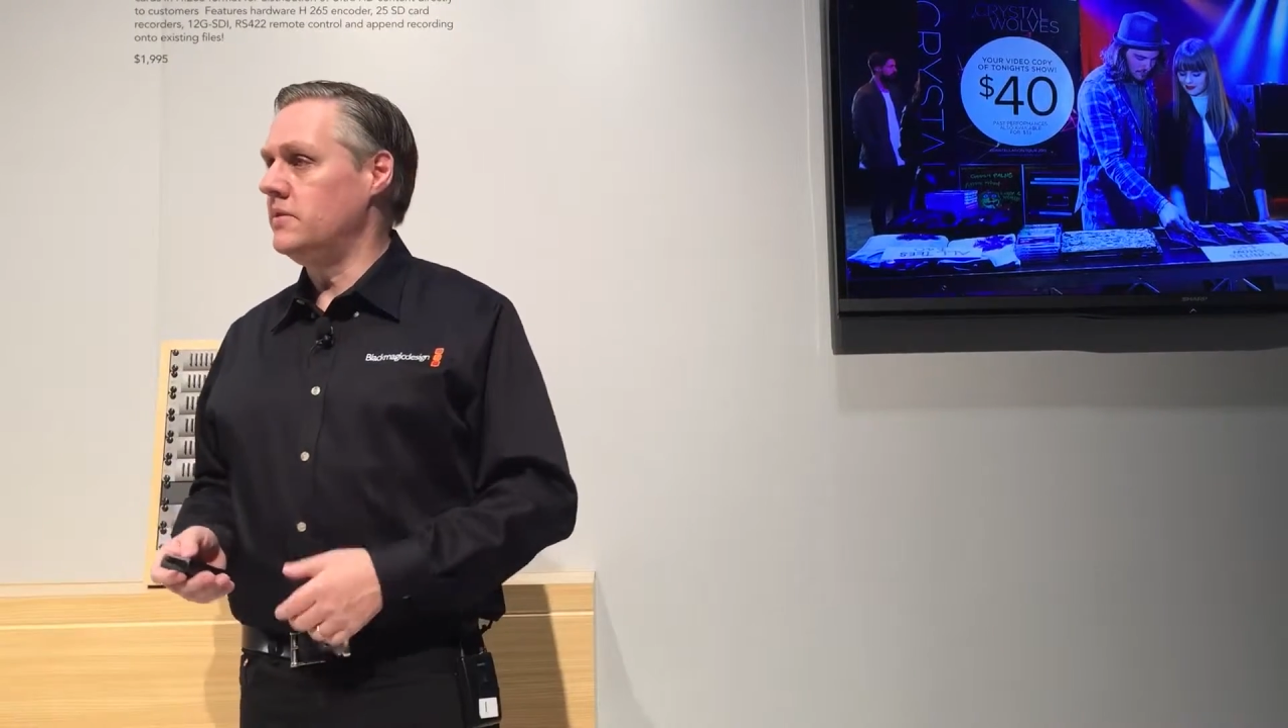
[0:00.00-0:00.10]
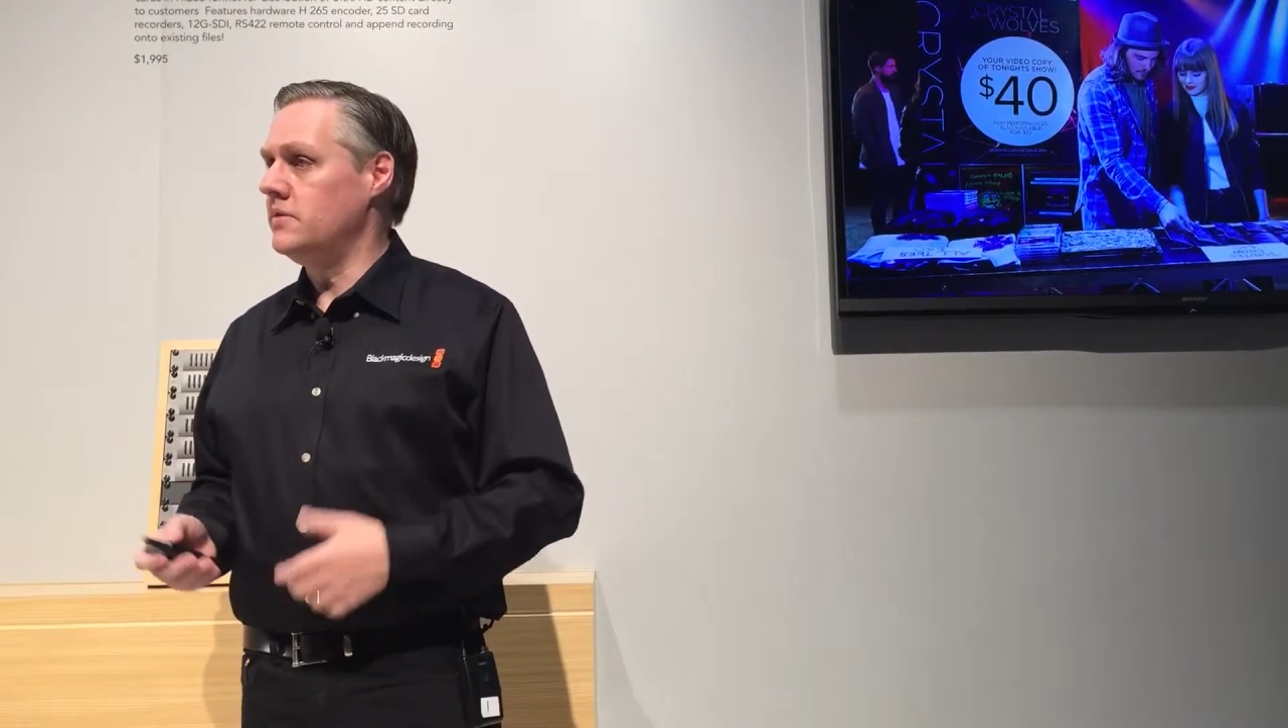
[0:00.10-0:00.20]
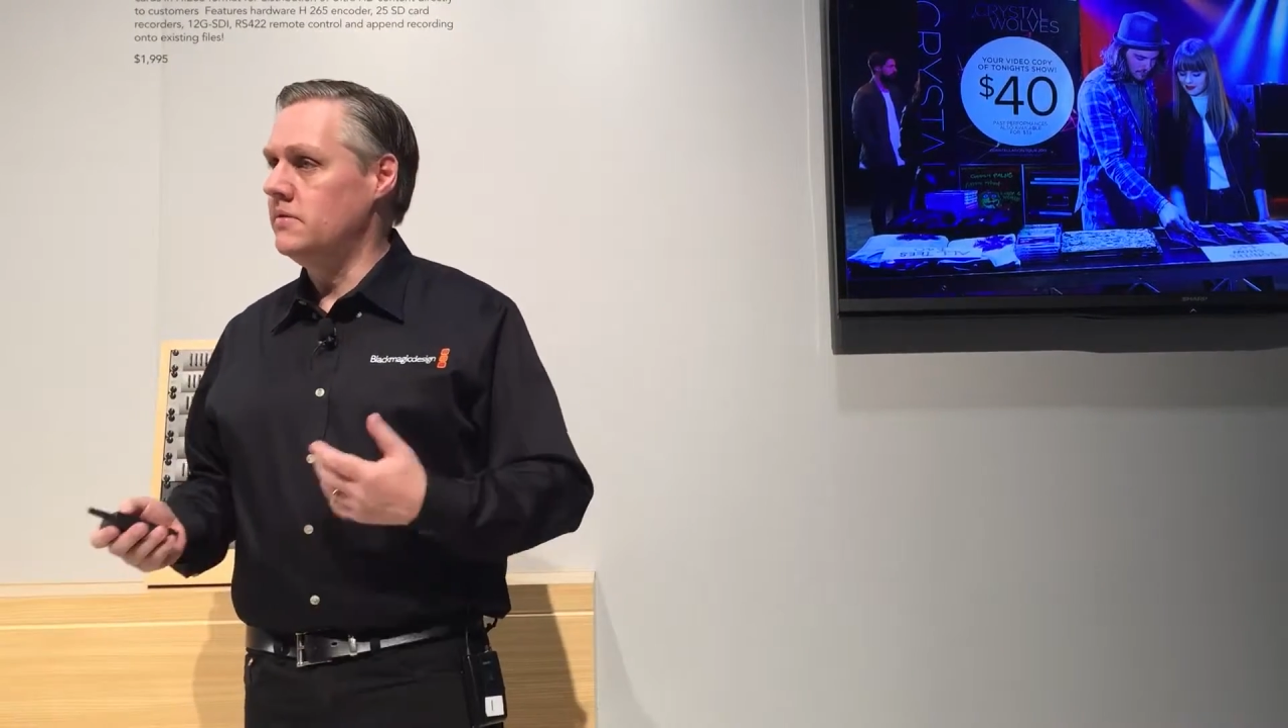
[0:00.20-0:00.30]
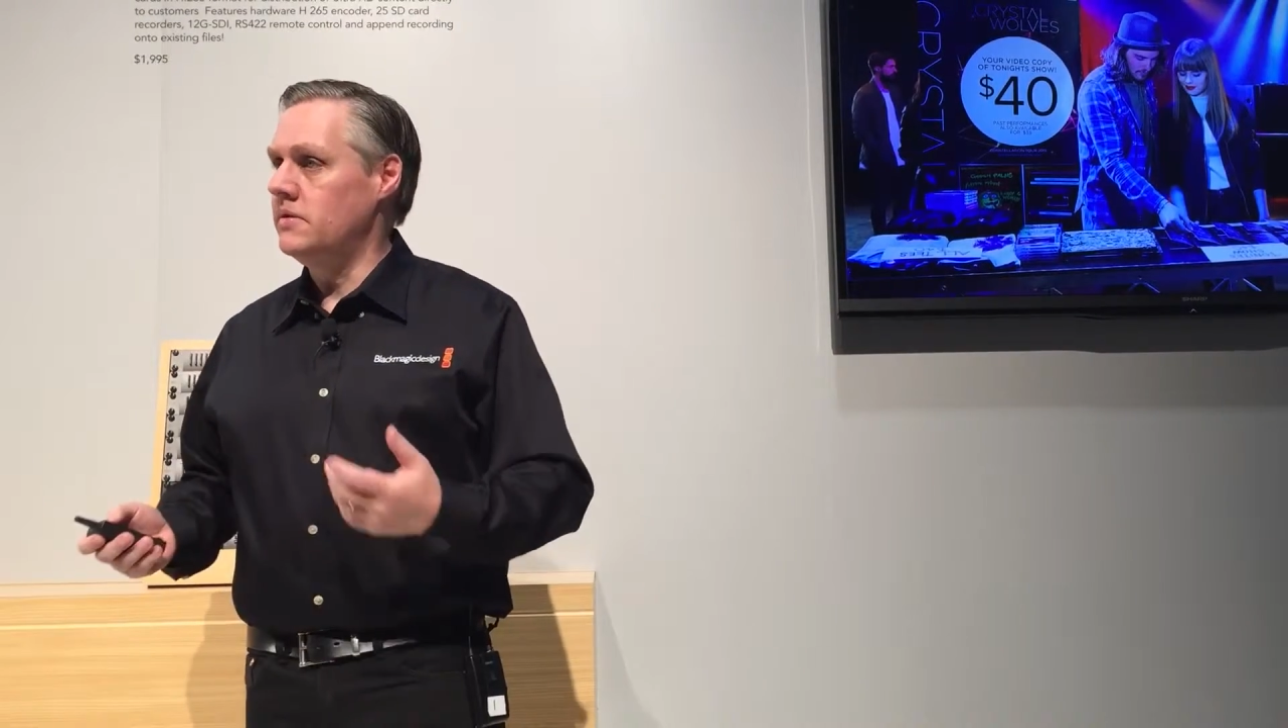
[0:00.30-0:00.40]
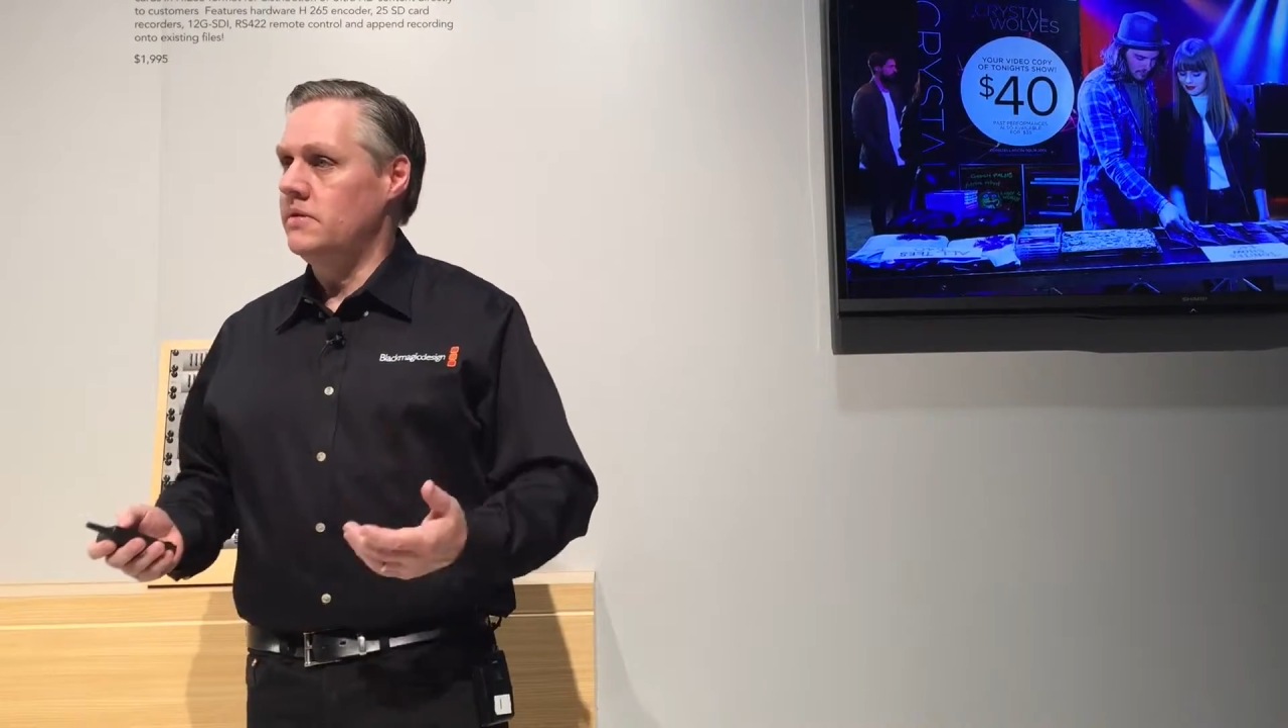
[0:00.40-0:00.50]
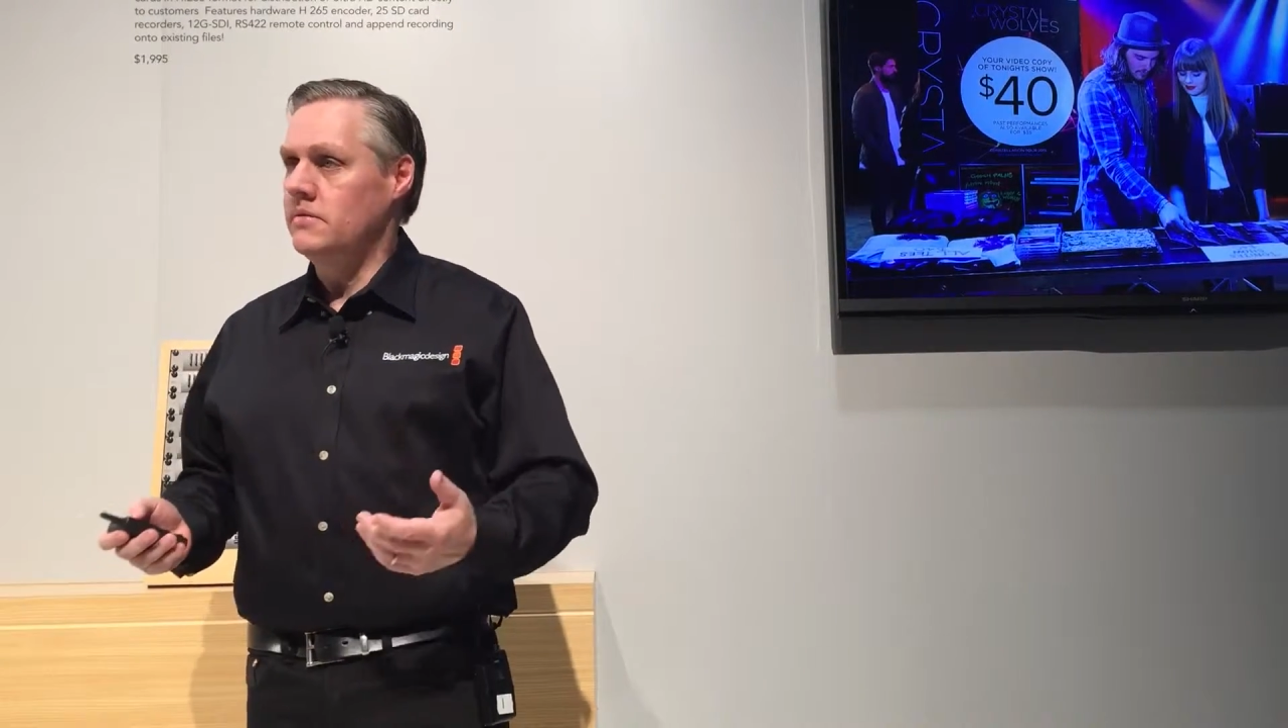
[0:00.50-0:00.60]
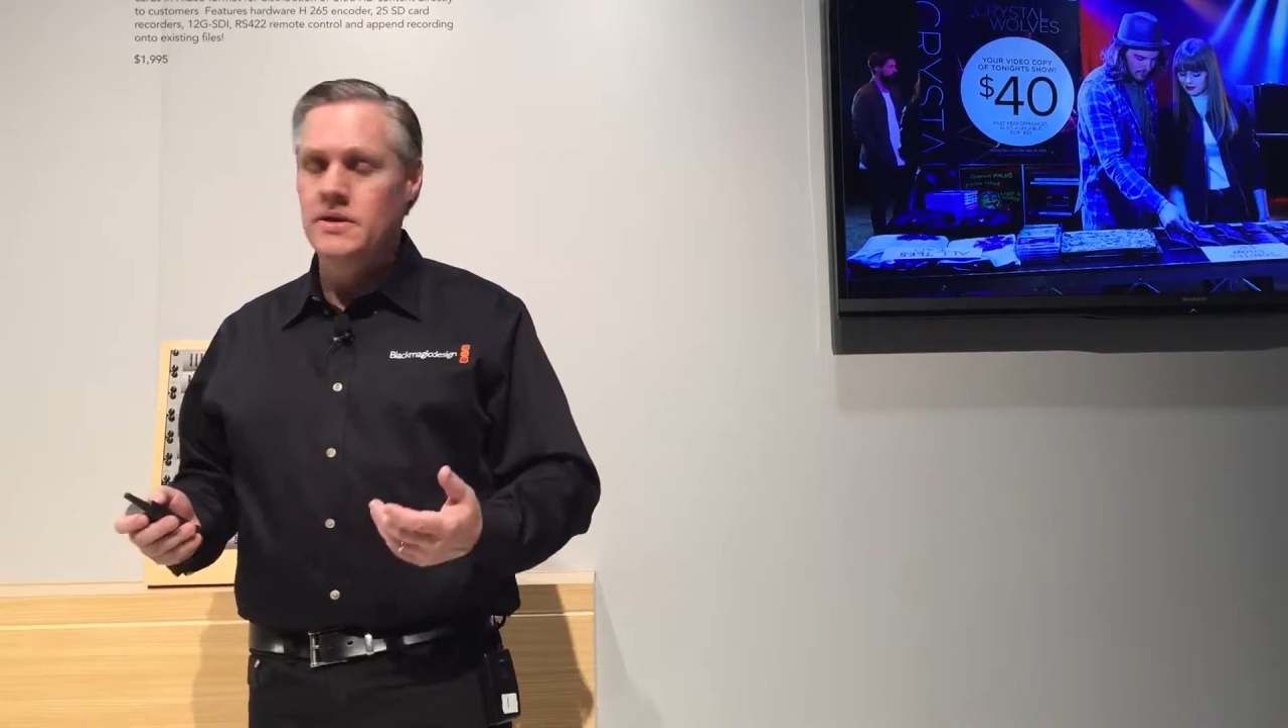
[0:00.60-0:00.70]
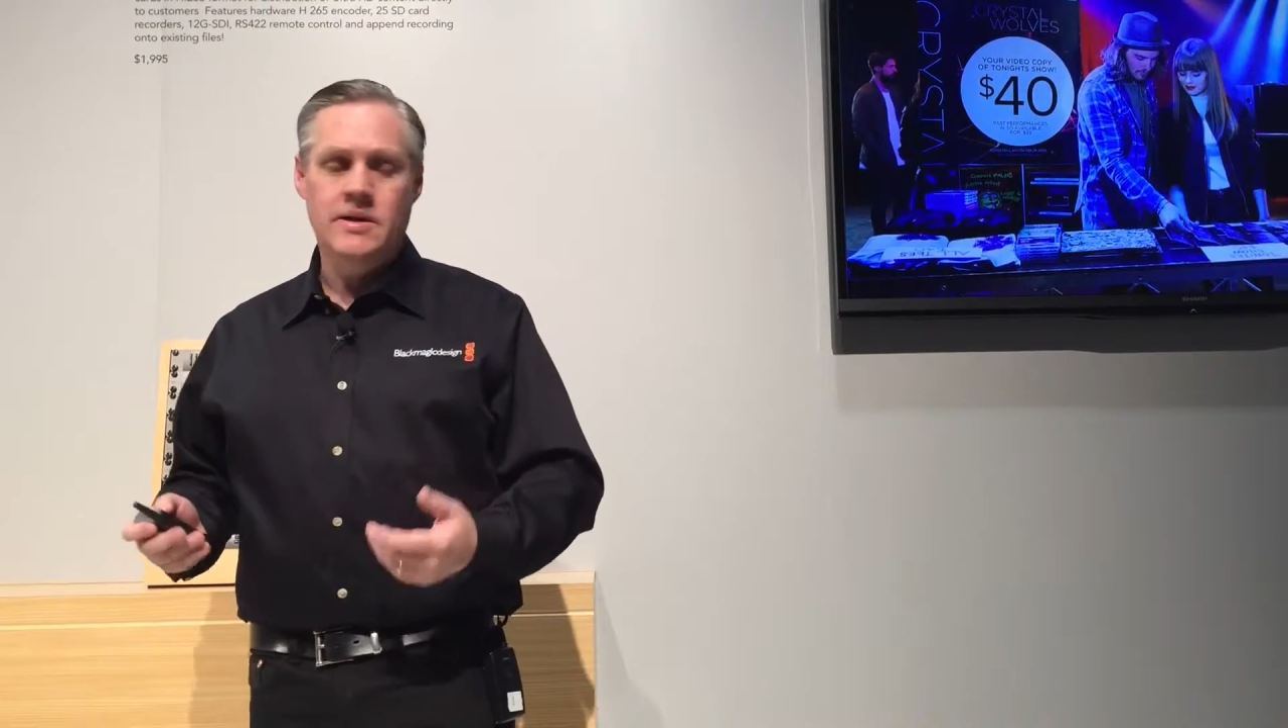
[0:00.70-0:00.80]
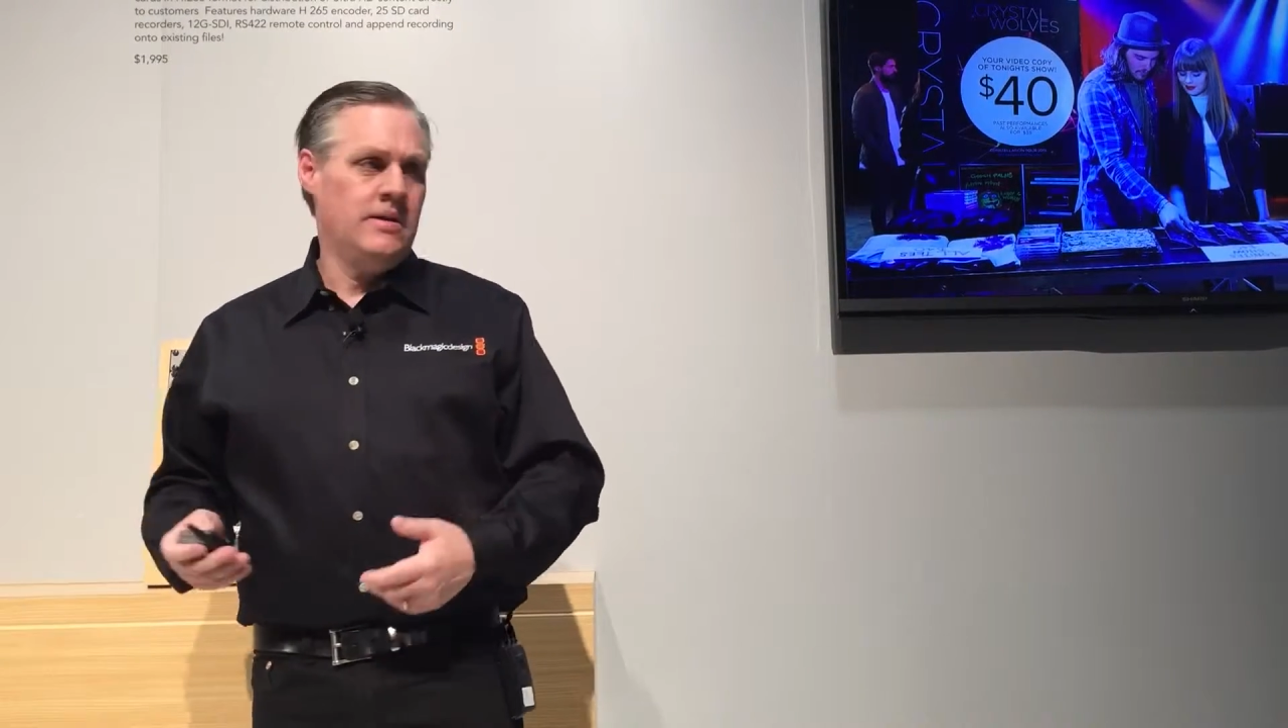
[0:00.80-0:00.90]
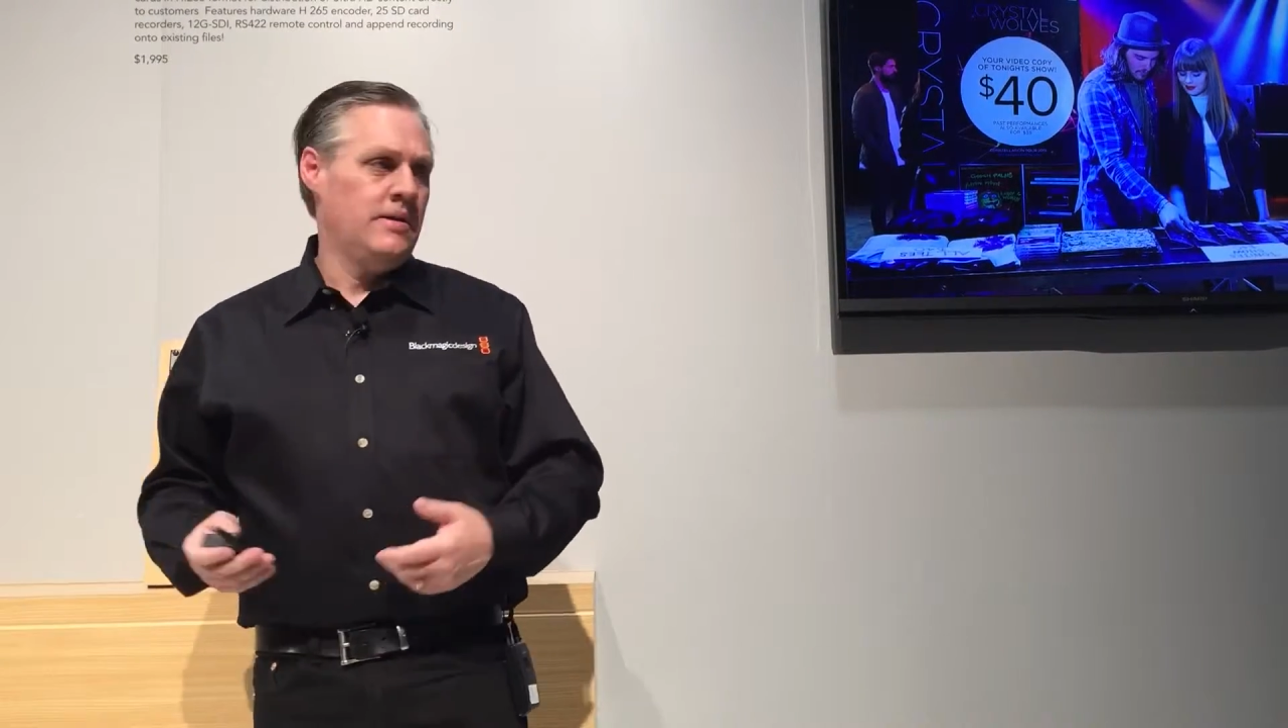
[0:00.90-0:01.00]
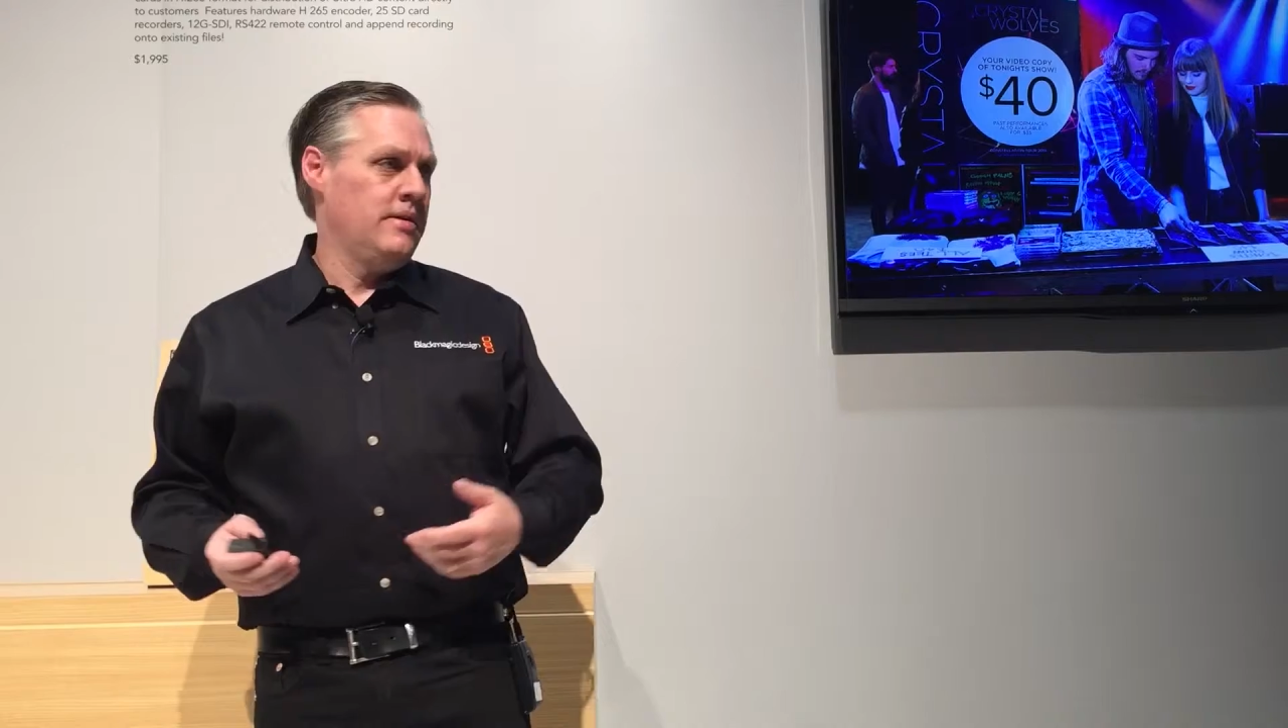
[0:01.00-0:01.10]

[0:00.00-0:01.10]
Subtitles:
cases in